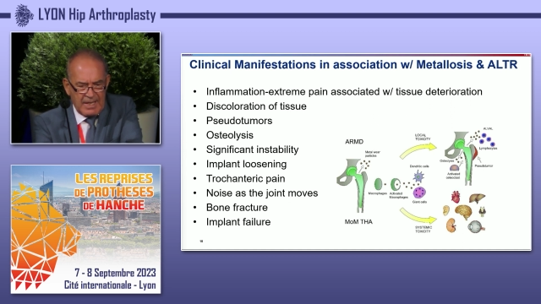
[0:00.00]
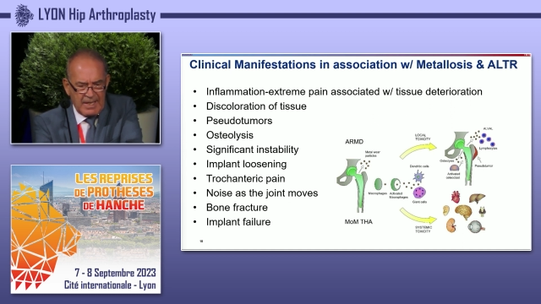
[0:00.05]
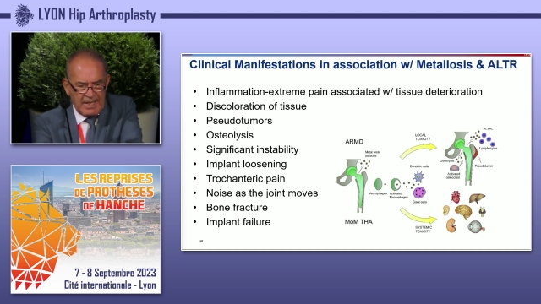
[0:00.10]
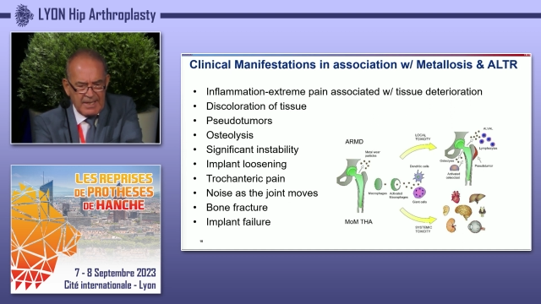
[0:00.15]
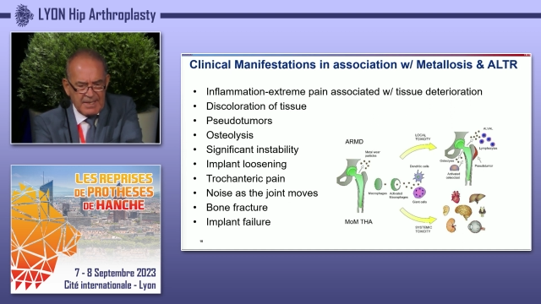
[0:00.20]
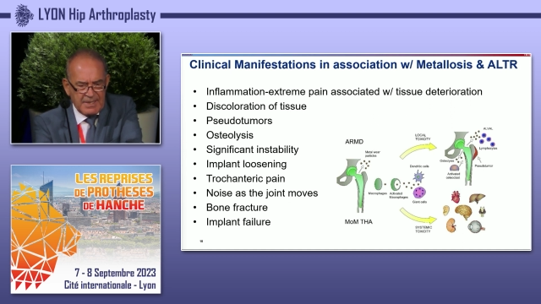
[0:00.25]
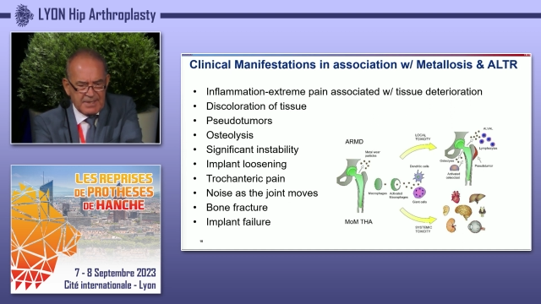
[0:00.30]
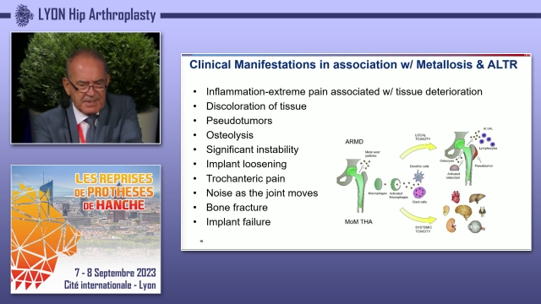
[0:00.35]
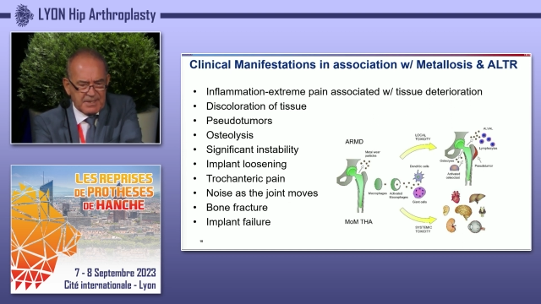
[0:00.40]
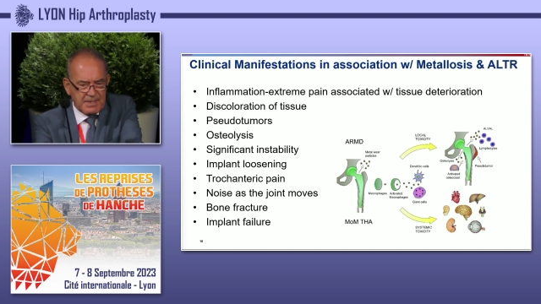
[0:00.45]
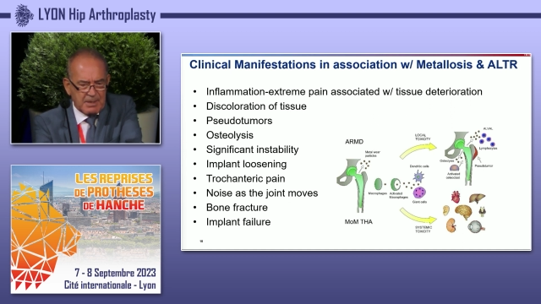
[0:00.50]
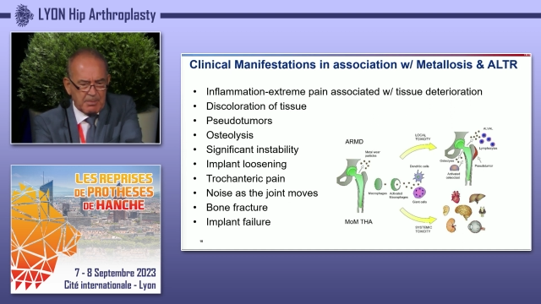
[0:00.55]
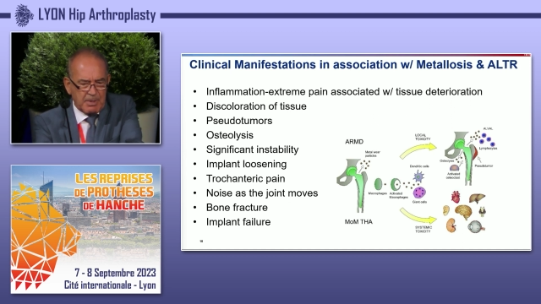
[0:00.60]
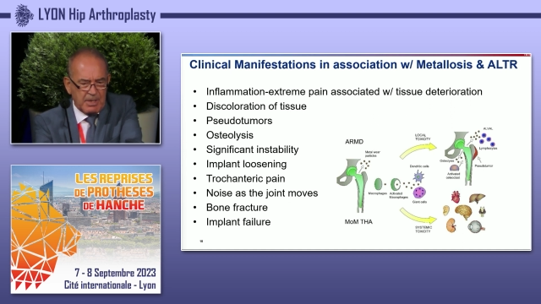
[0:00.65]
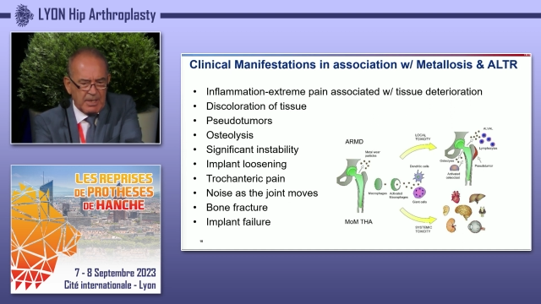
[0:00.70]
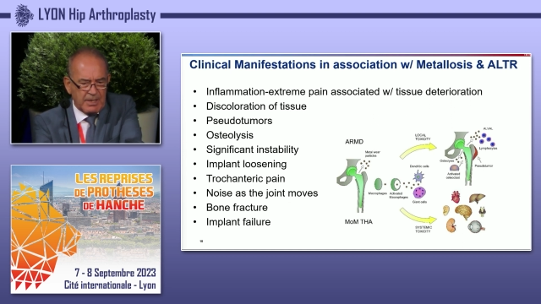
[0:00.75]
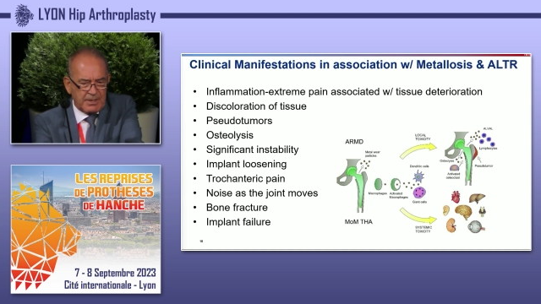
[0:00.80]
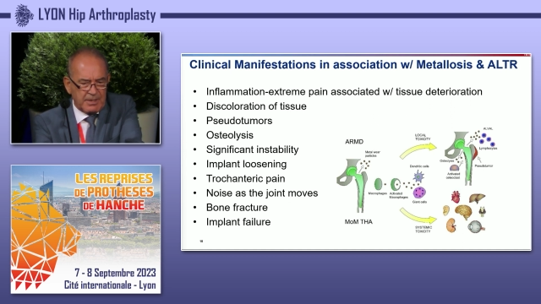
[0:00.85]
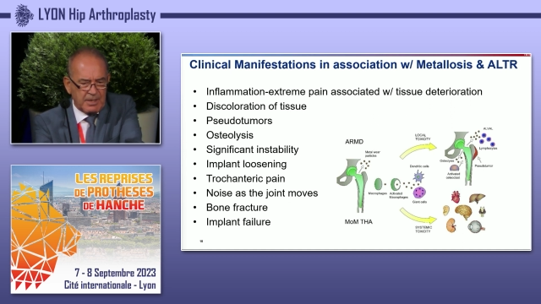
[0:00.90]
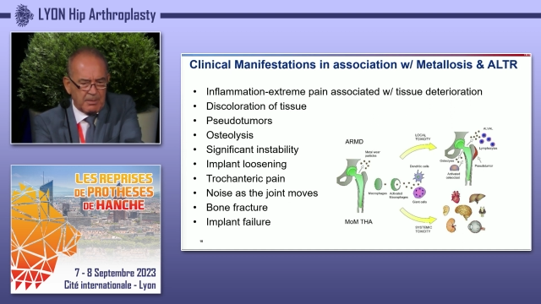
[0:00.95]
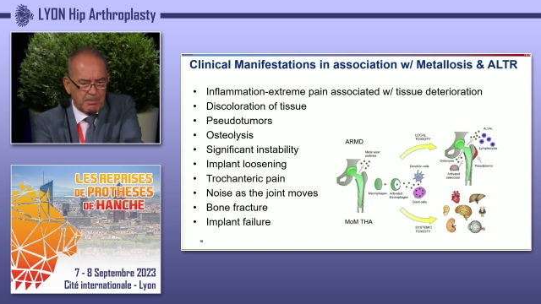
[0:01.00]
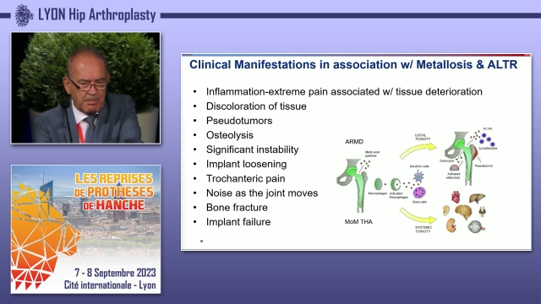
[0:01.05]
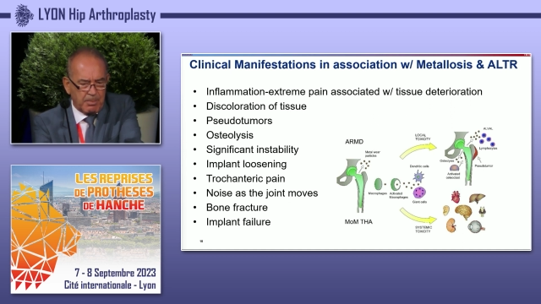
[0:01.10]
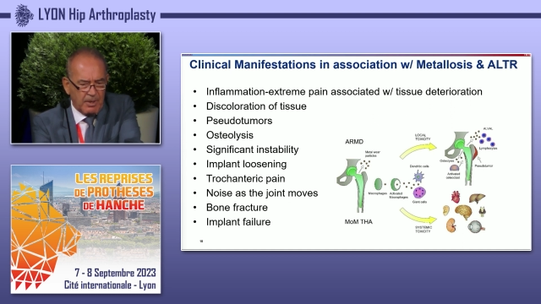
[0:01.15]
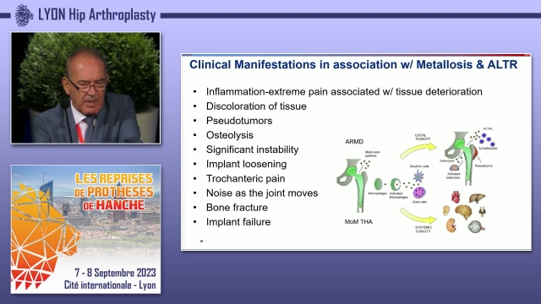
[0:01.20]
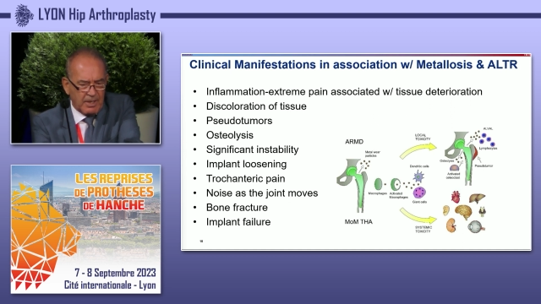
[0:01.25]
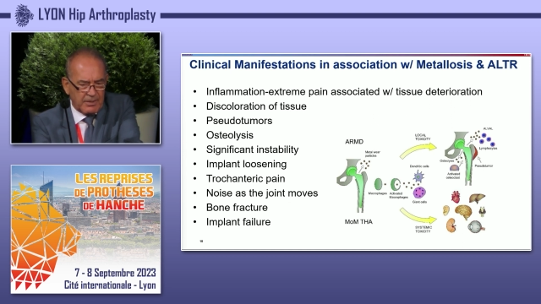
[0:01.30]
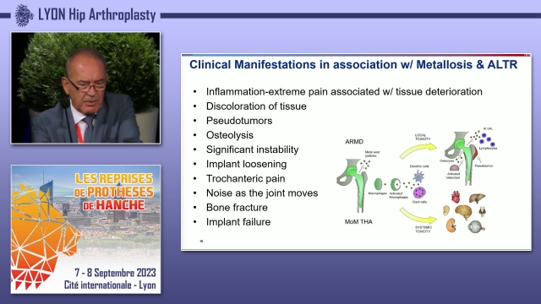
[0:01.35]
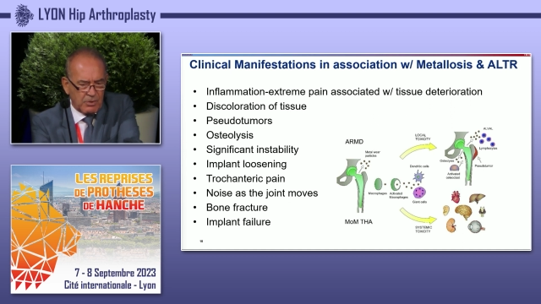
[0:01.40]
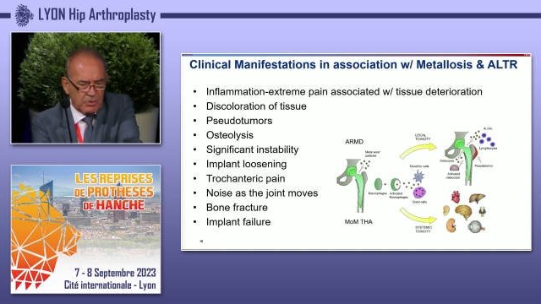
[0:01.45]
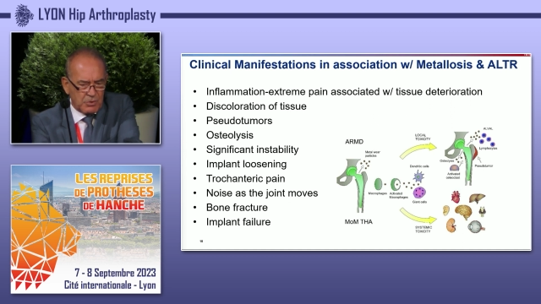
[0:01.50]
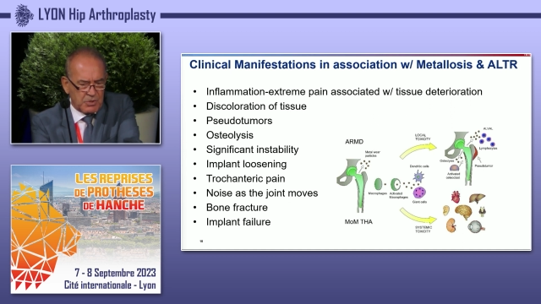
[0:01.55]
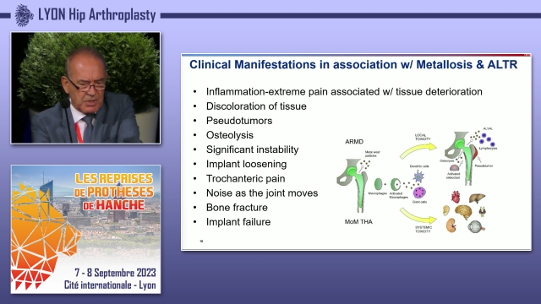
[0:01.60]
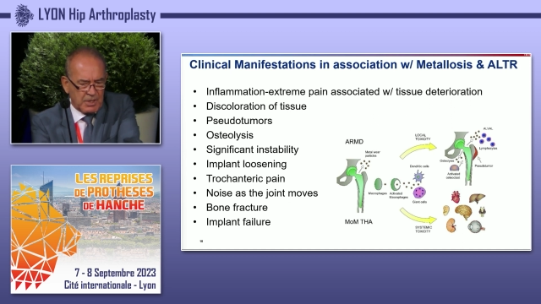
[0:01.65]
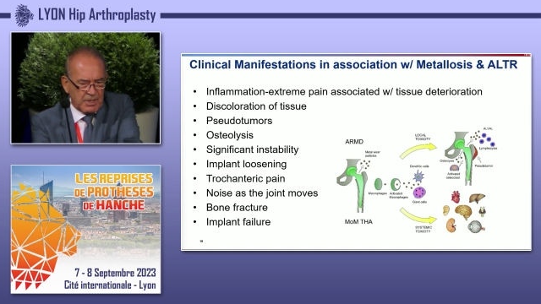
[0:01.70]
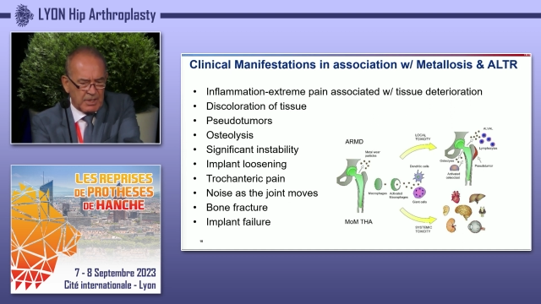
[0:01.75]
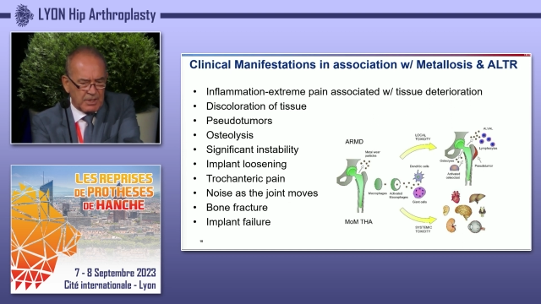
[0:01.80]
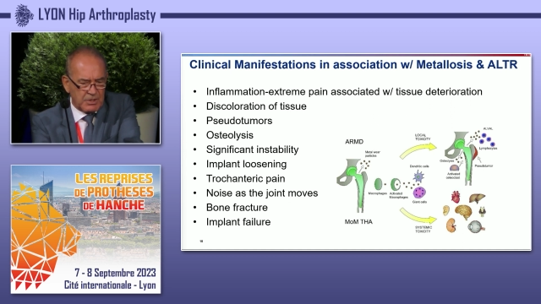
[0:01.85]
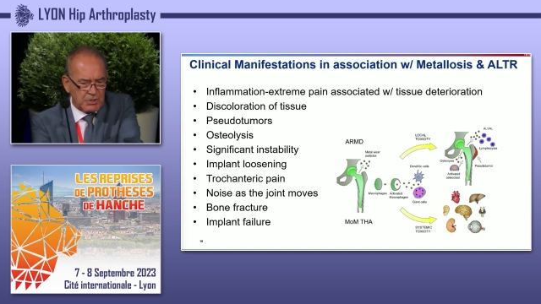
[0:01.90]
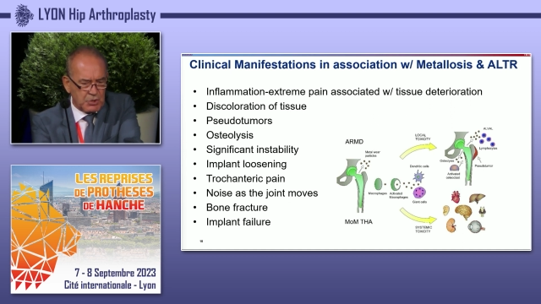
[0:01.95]
instability, implant
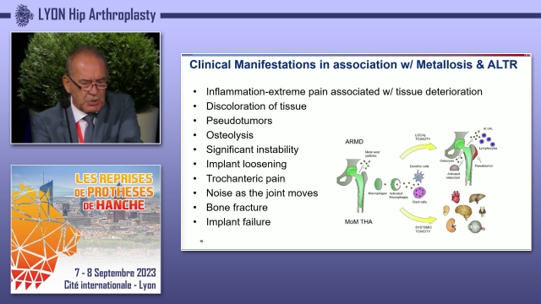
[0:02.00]
loosening,